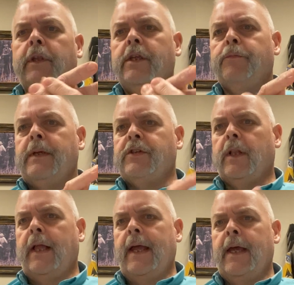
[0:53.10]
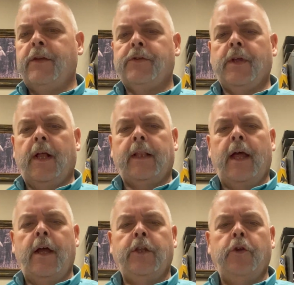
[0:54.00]
dismiss class,
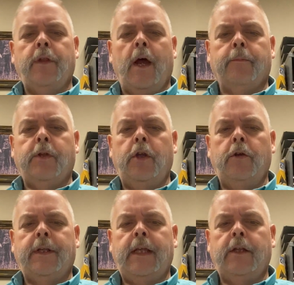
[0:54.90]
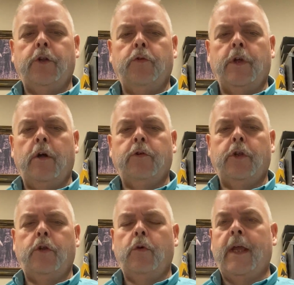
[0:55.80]
allowing you the opportunity to go
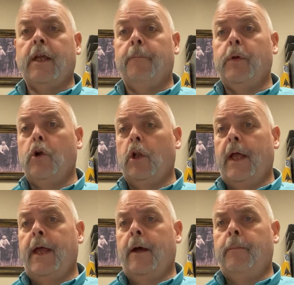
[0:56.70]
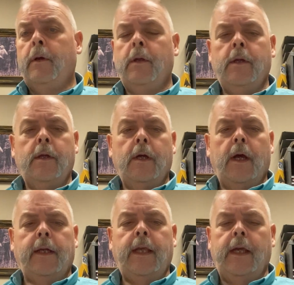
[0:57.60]
to a computer lab.
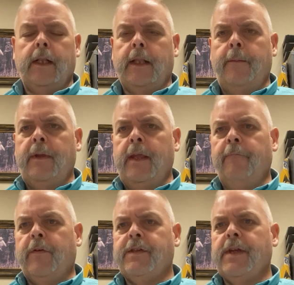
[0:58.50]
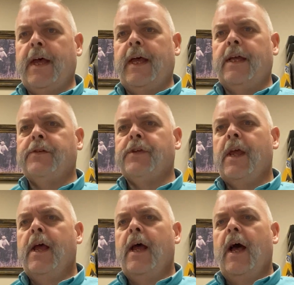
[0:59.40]
Again, let me emphasize,
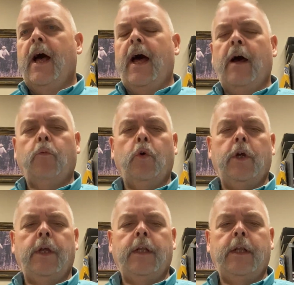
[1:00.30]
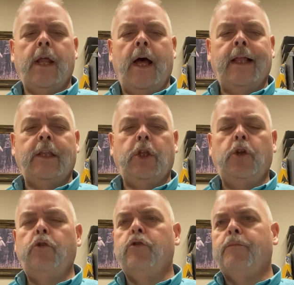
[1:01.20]
I would not
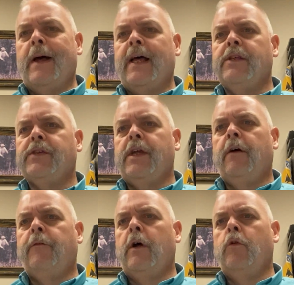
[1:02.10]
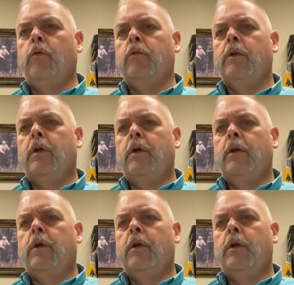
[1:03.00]
use my cell phone